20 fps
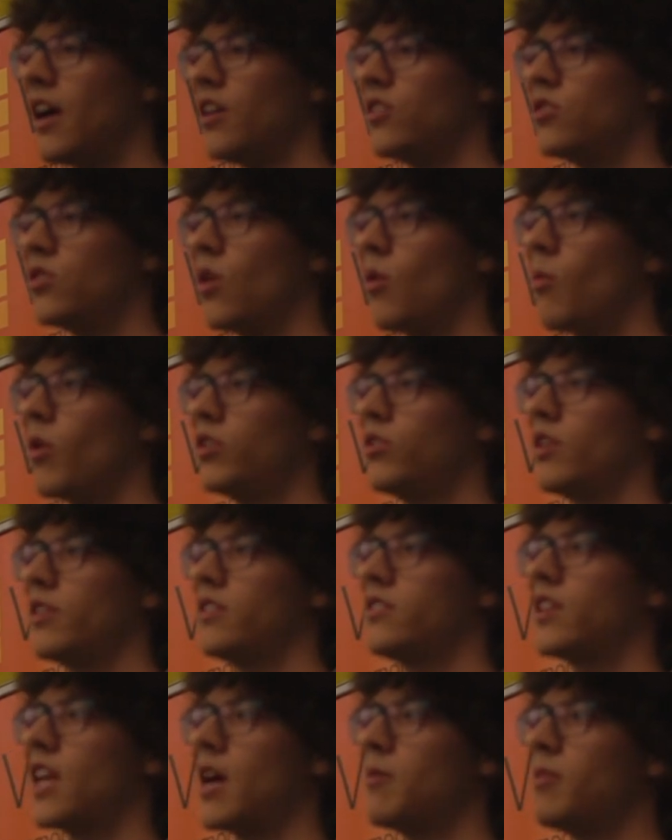So what you're
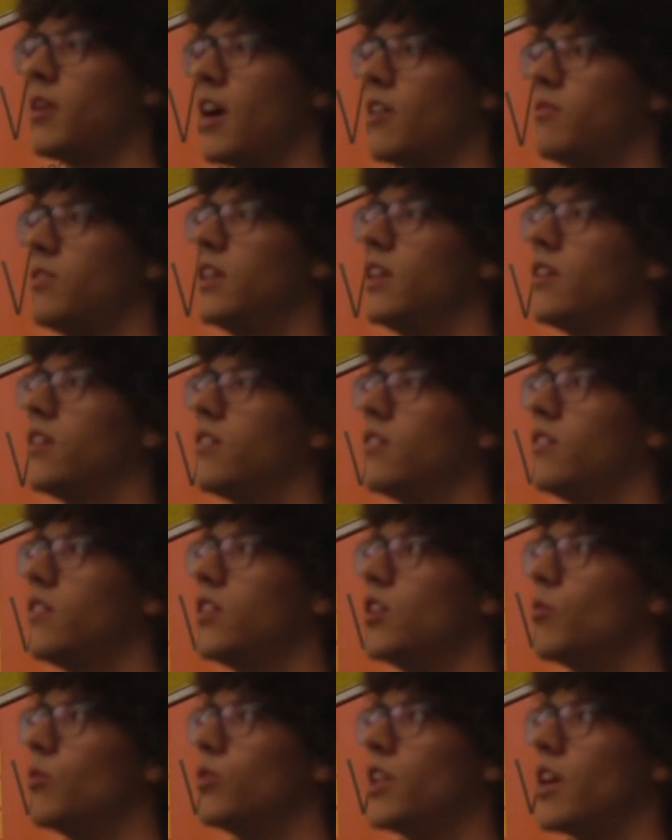describing, I think
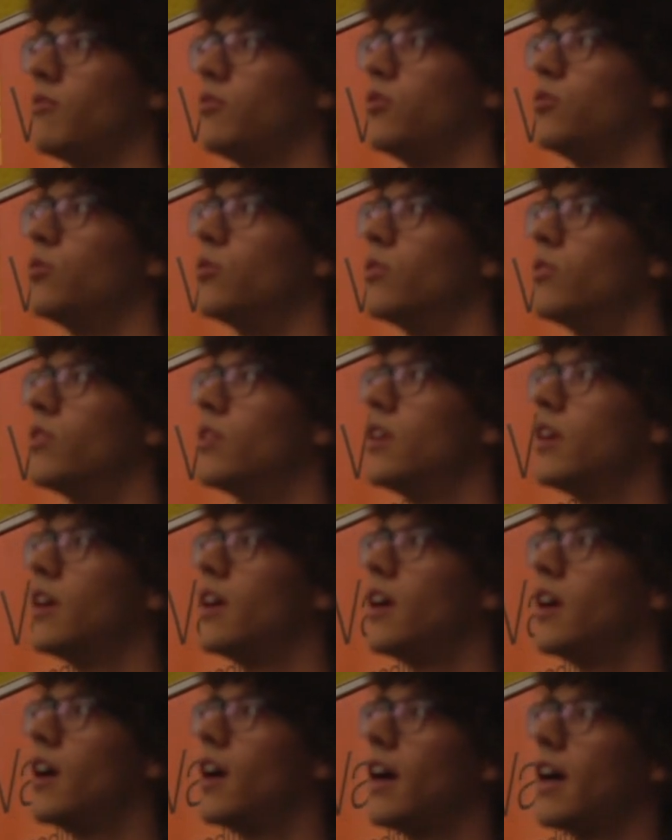you would have to
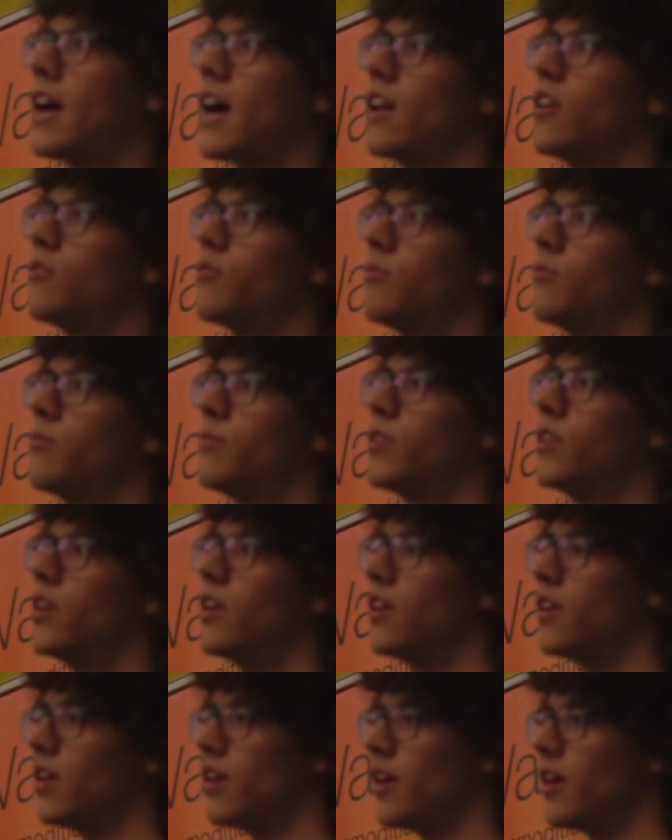kind
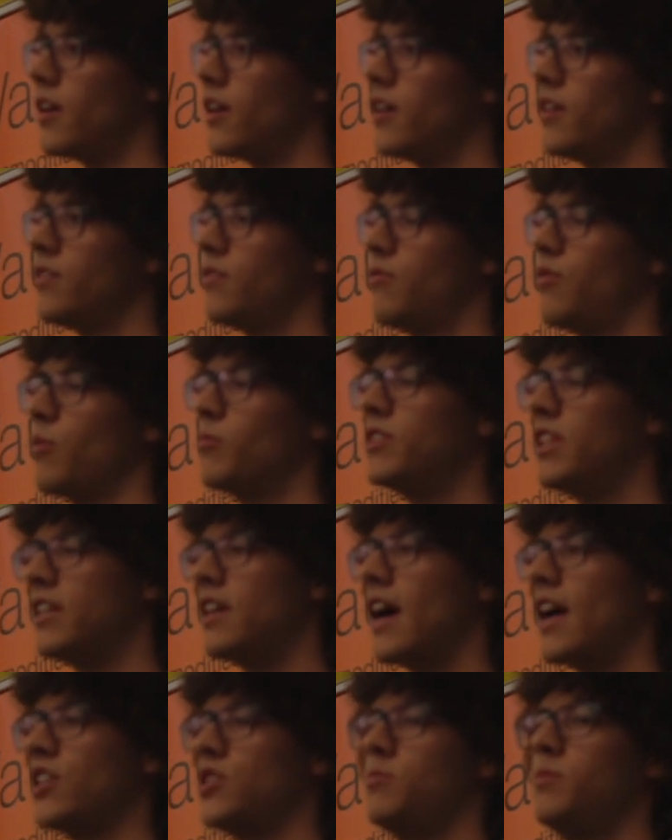of, from
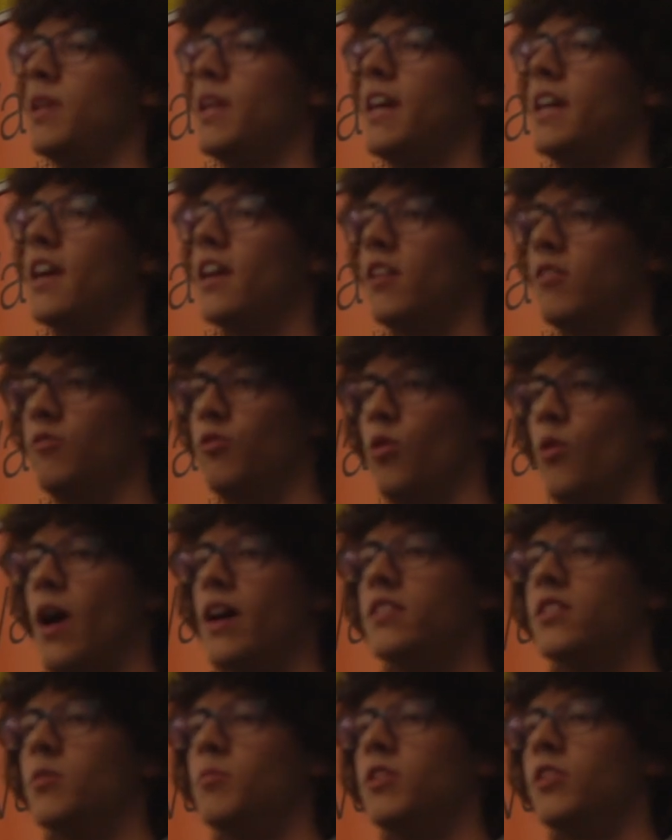the RGB layer,
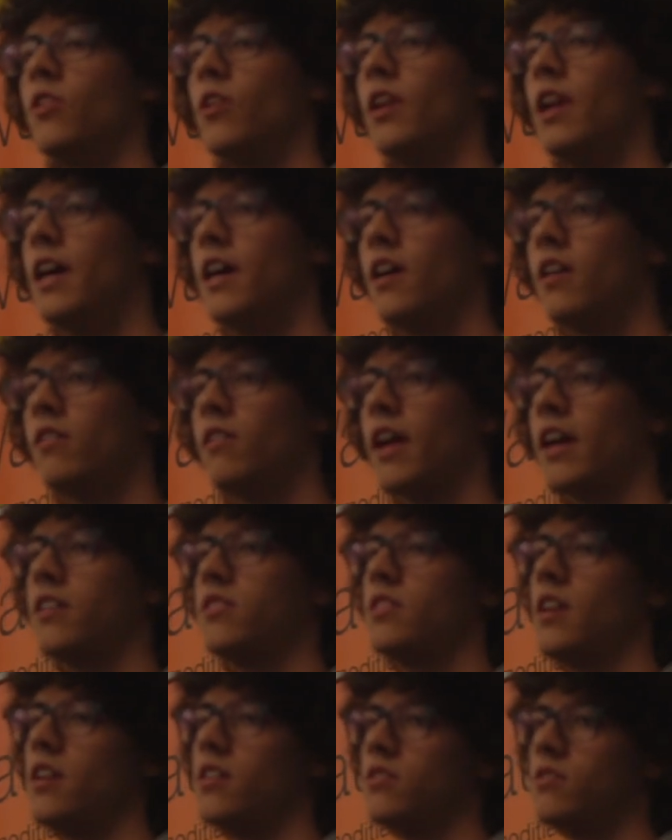influence the Bitcoin layer, like
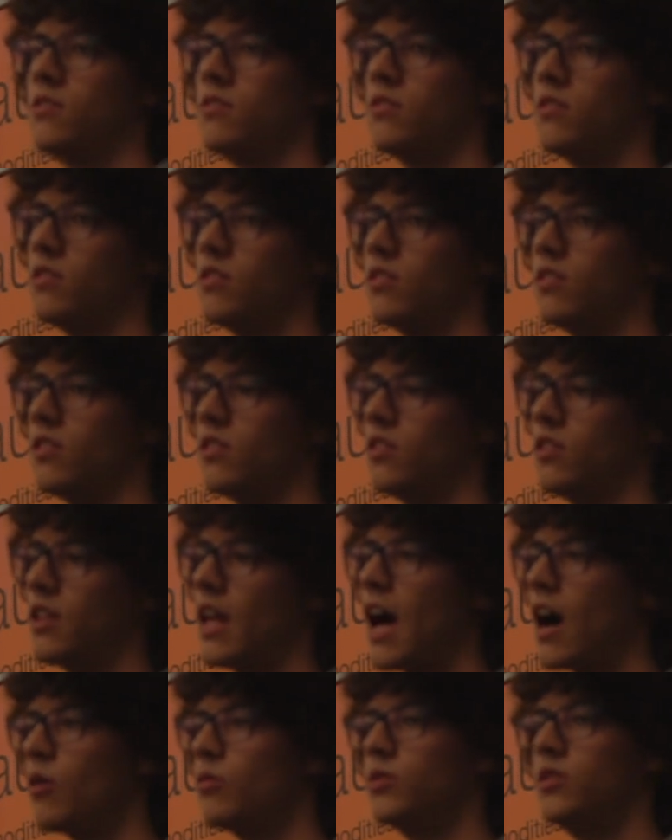says,
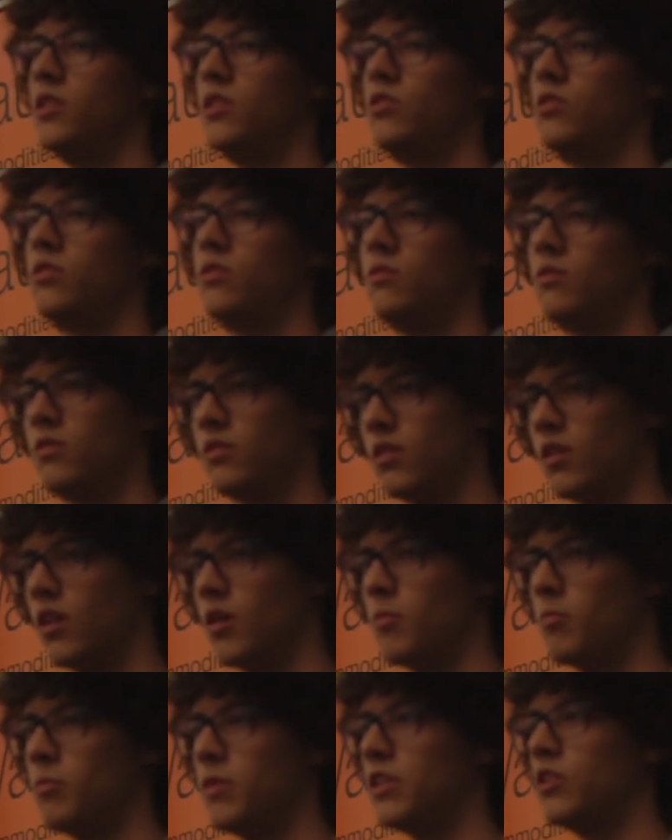now these
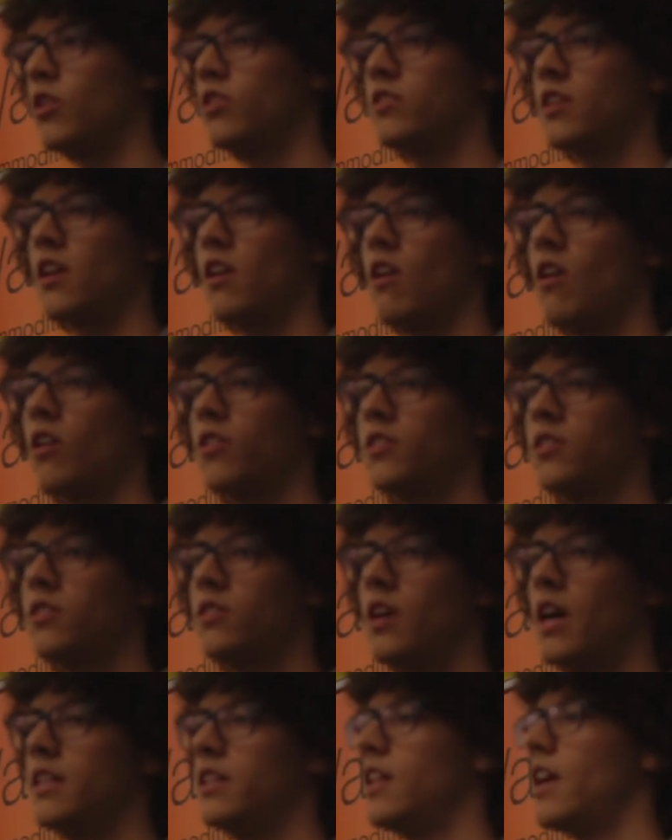Bitcoins are locked,
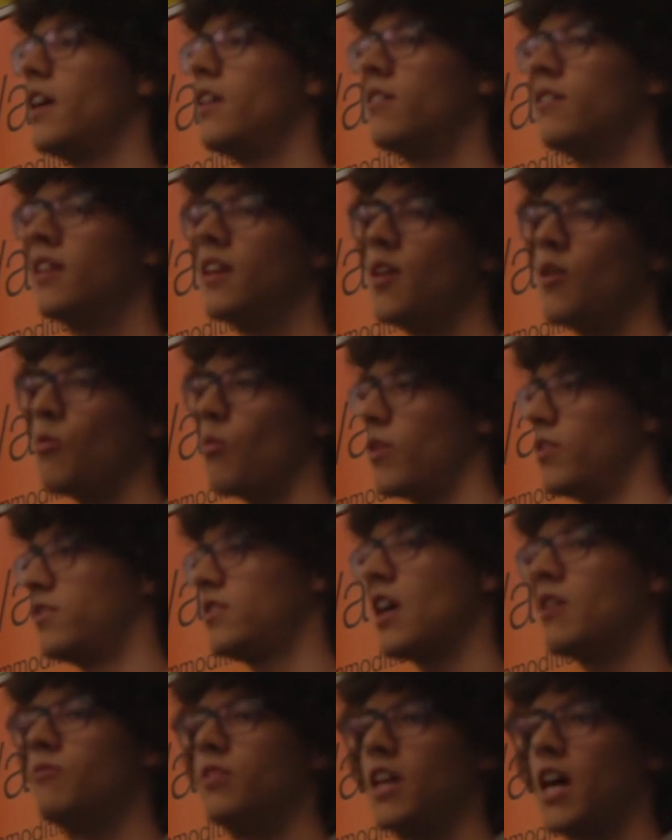and then when
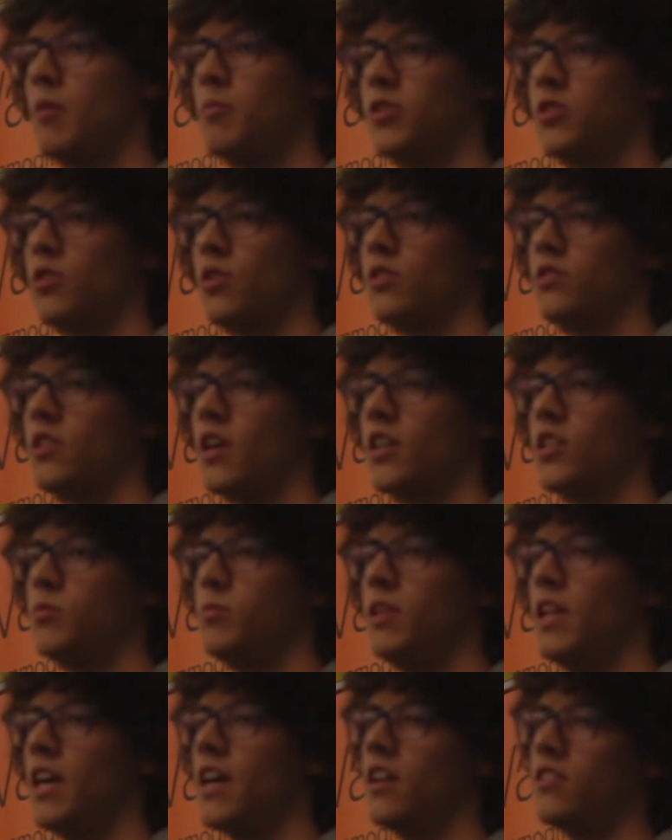something happens on the
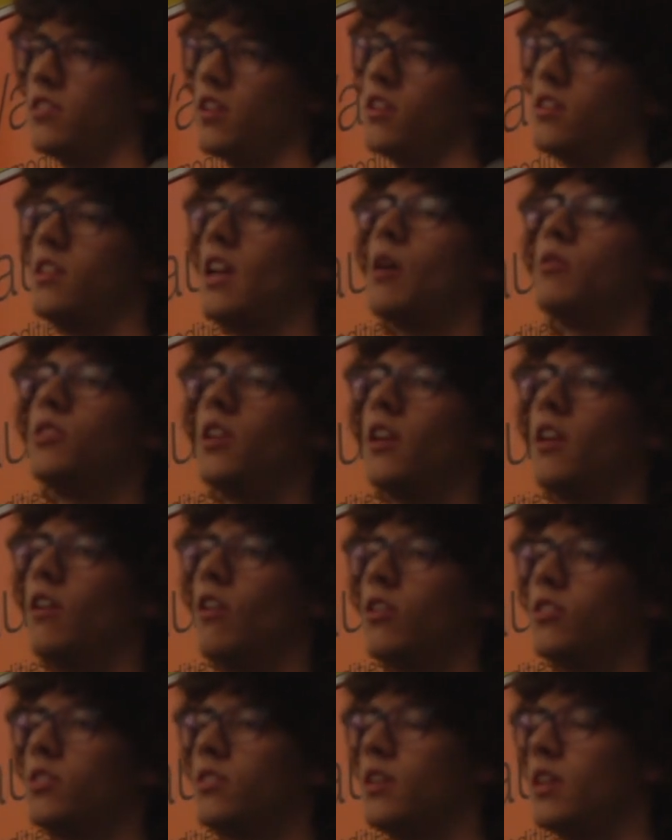RGB layer, say now they're
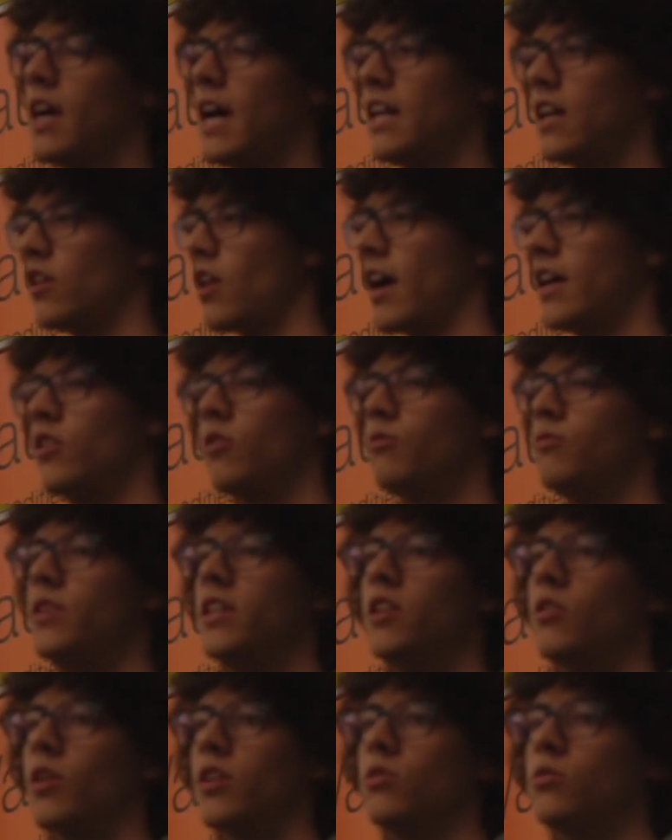unlocked, and I don't
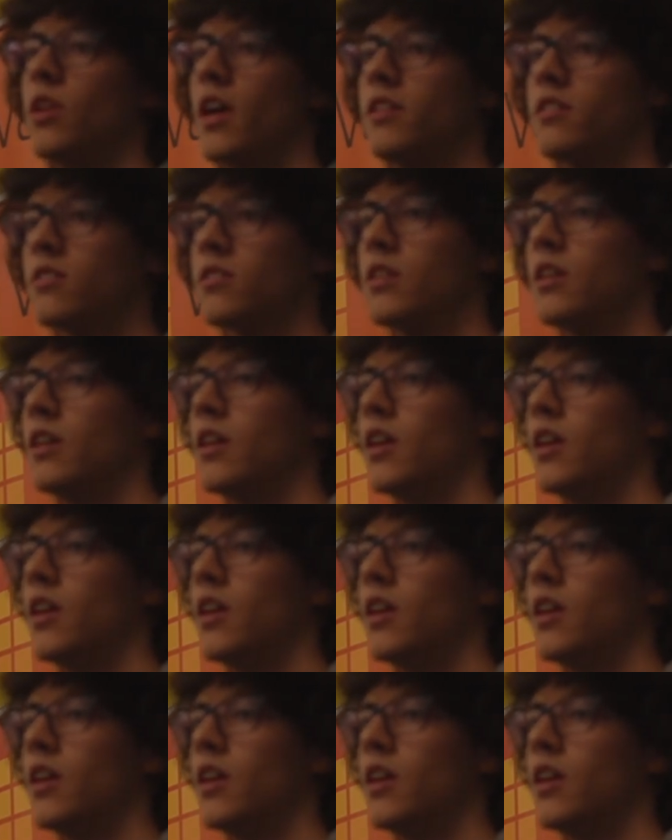think you can do that.